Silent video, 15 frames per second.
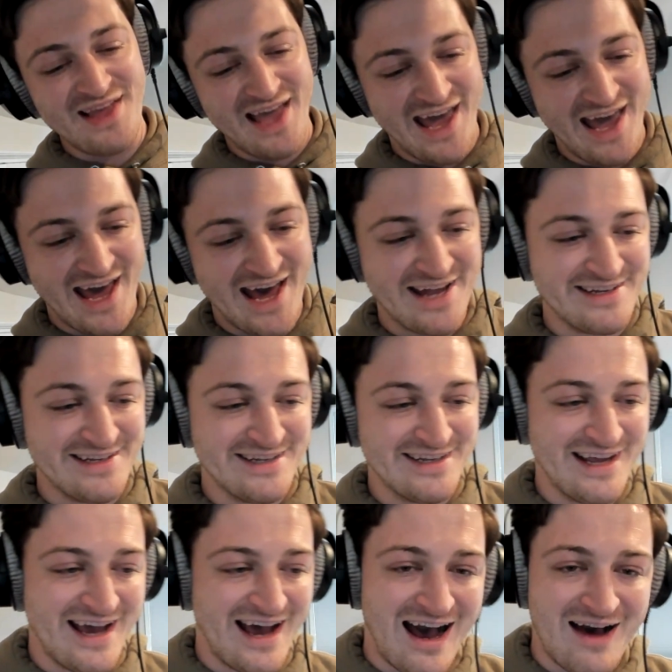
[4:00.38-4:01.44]
And
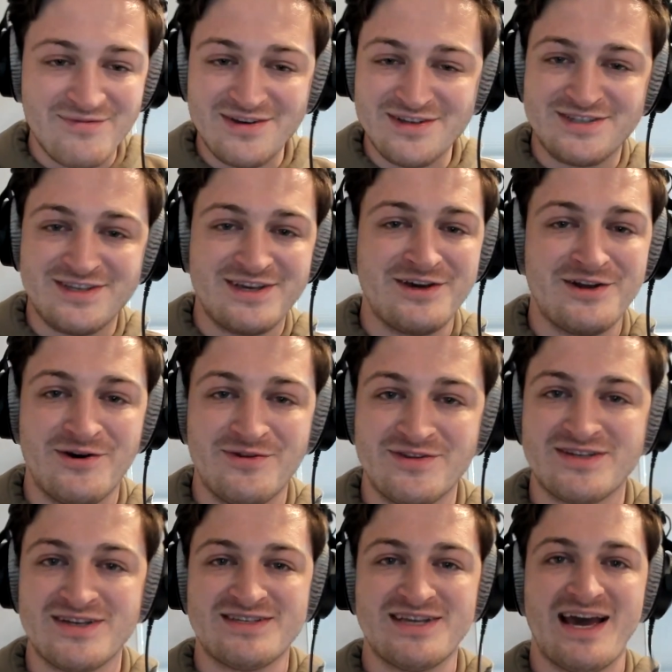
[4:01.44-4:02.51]
obviously, you know,
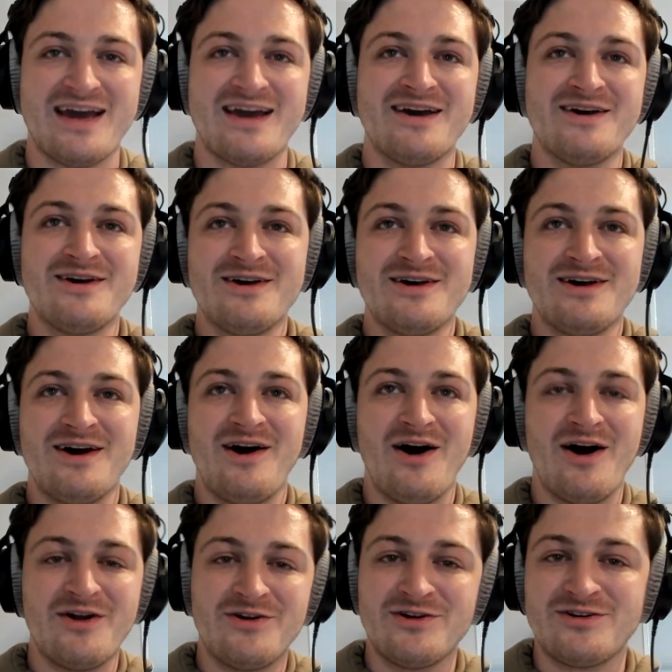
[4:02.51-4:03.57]
this is a
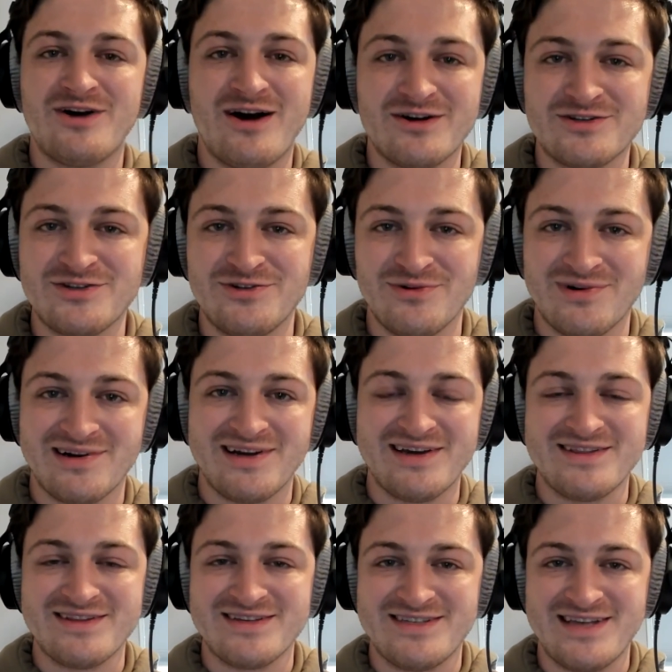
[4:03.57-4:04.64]
underdog story
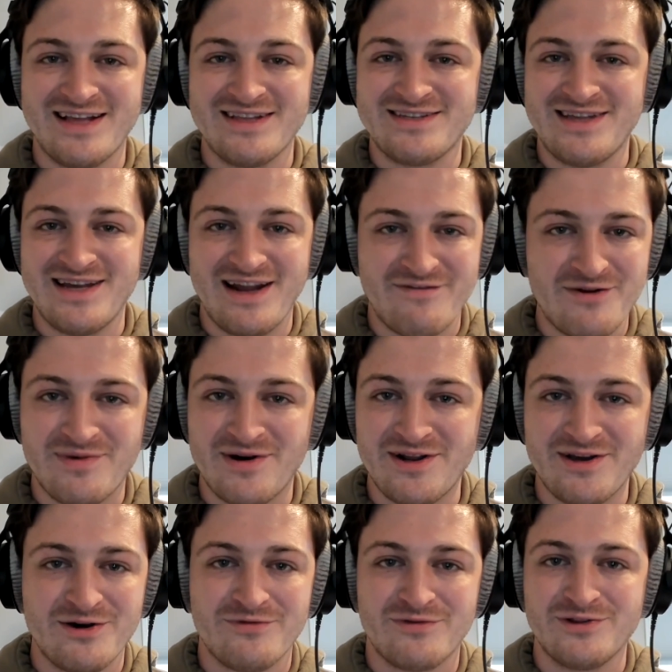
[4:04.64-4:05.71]
in the sense that
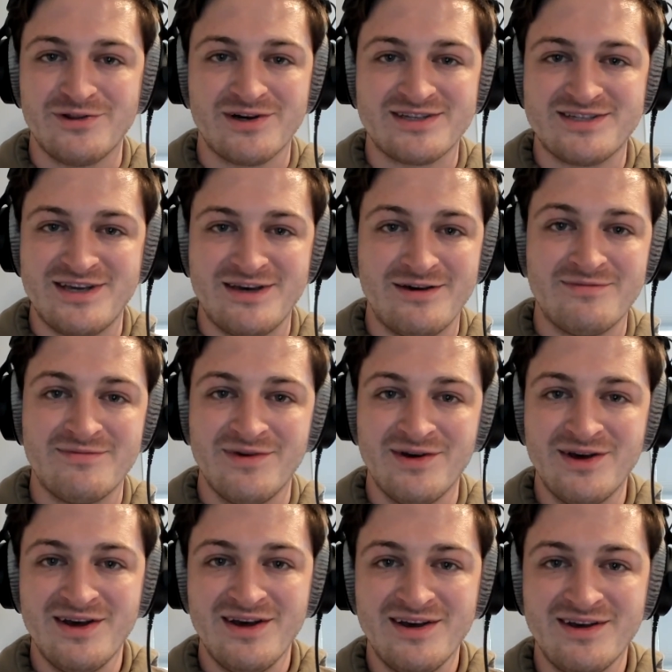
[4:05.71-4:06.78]
everybody overlooks him.
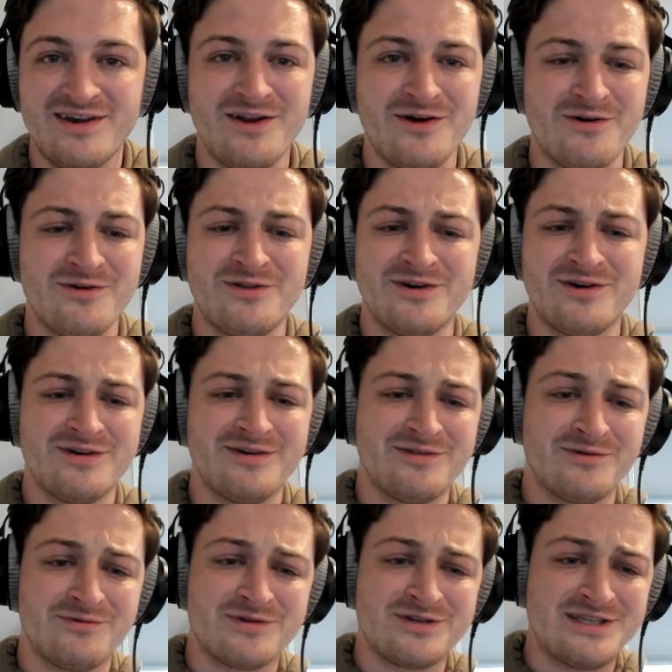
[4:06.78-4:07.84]
You know, the
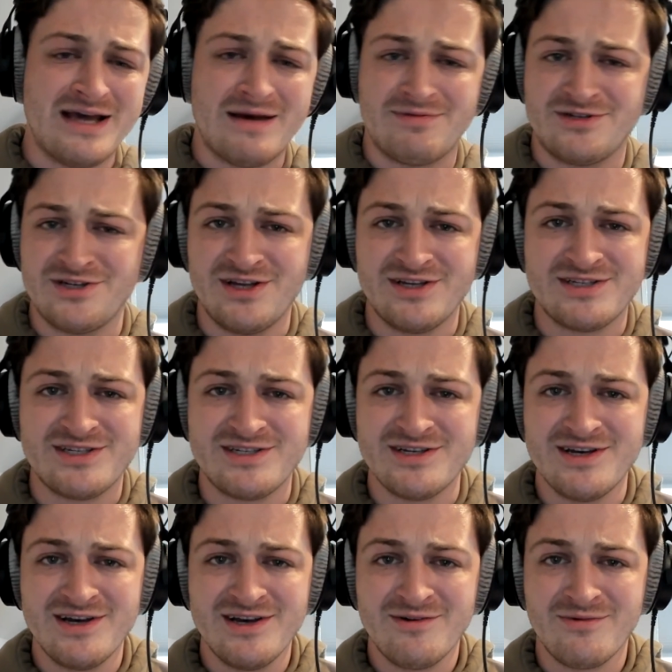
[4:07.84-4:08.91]
receptionist
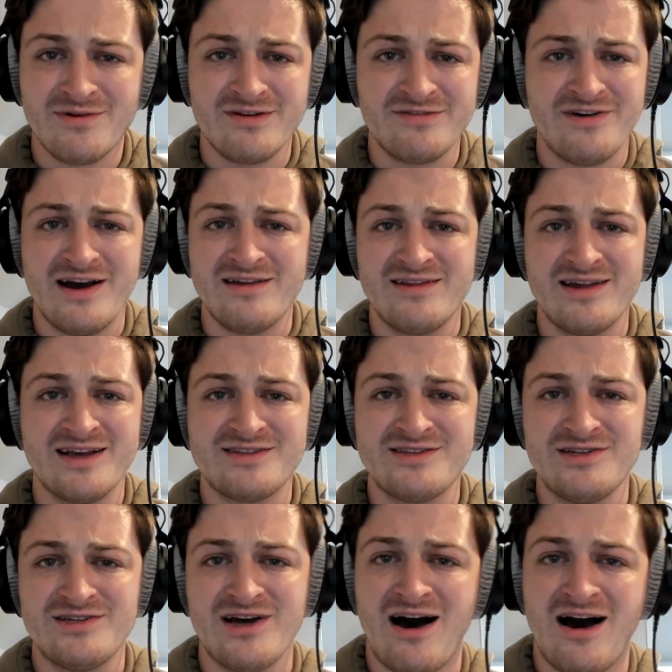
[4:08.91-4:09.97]
where he finally gets a
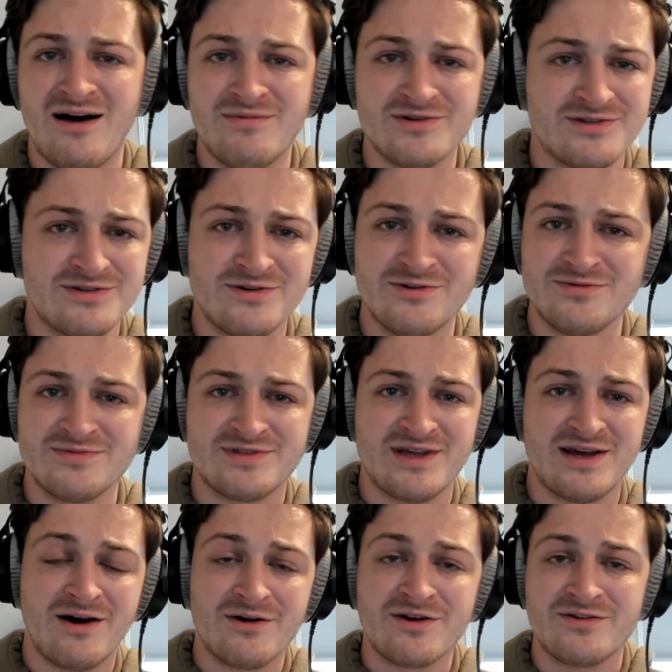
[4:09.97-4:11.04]
job assumes
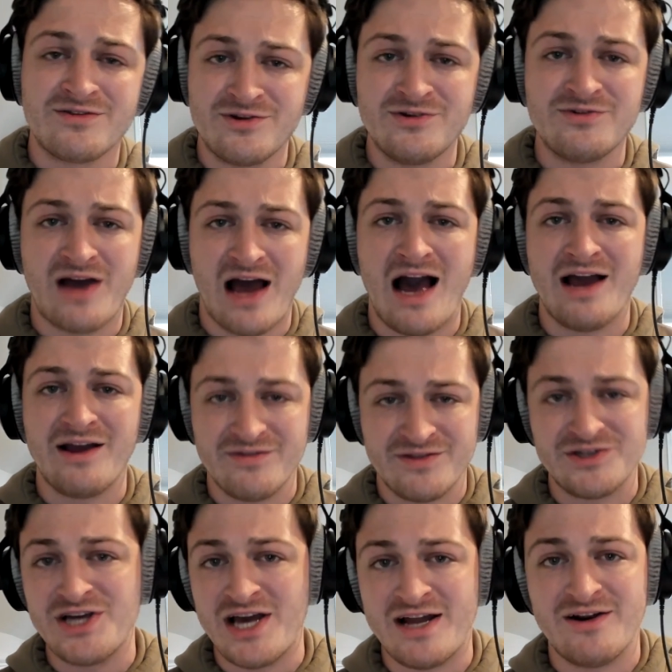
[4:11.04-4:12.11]
that, oh, you're the new guy, you're the
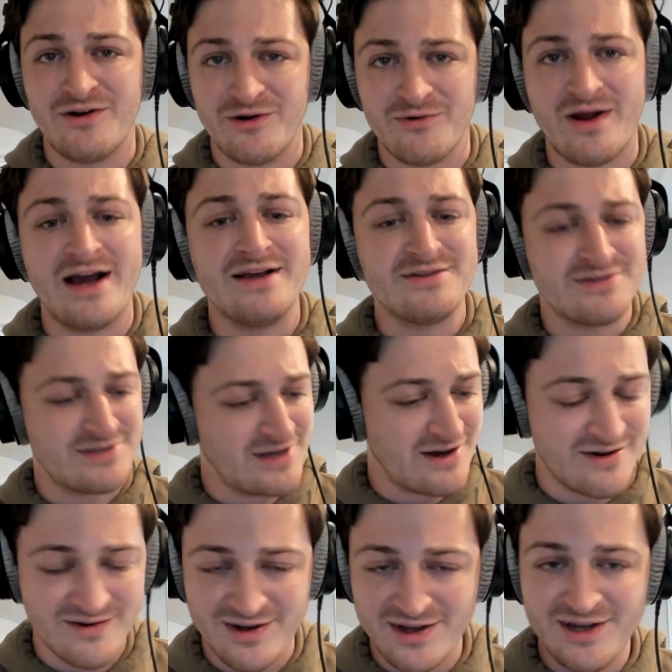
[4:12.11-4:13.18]
janitor, right?
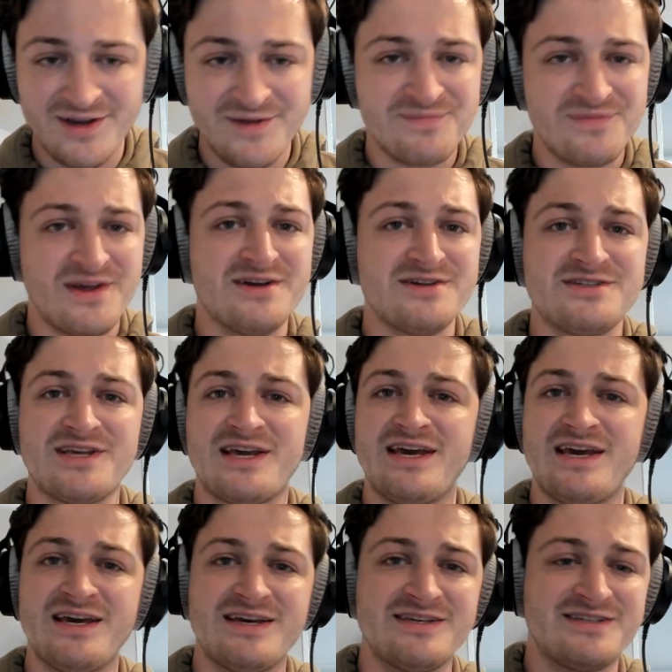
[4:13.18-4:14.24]
So here's the
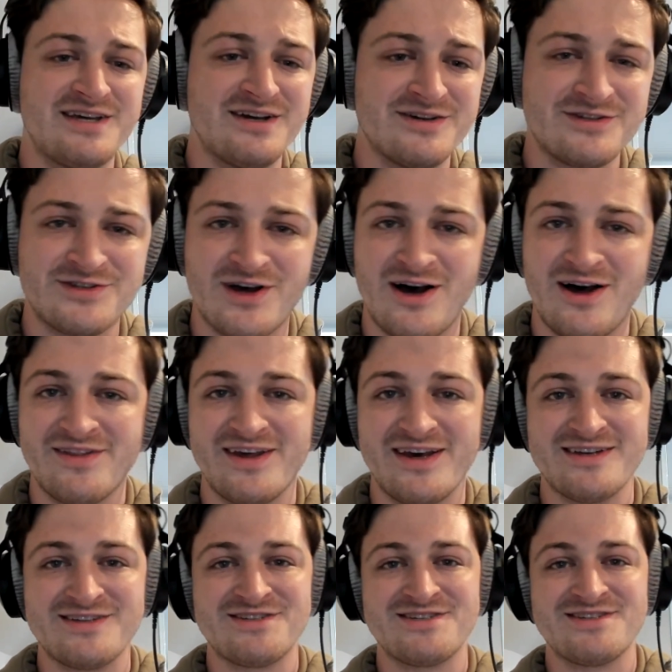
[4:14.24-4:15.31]
keys, here's all
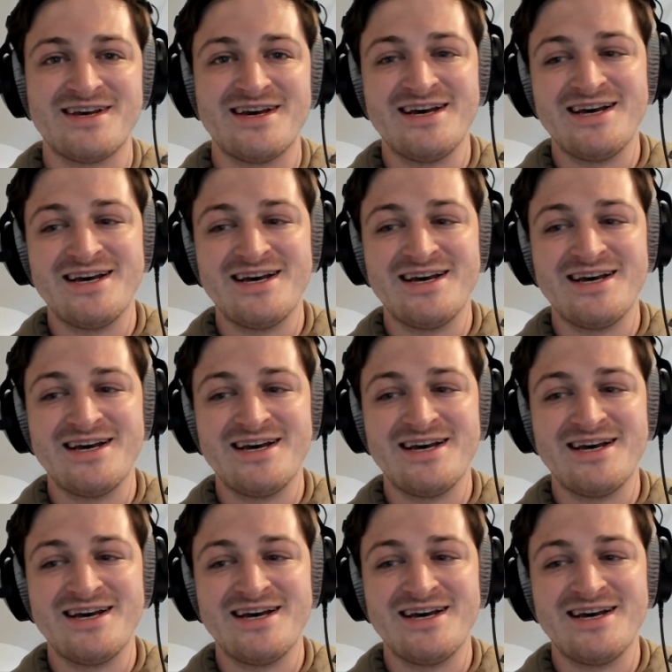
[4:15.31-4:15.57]
this.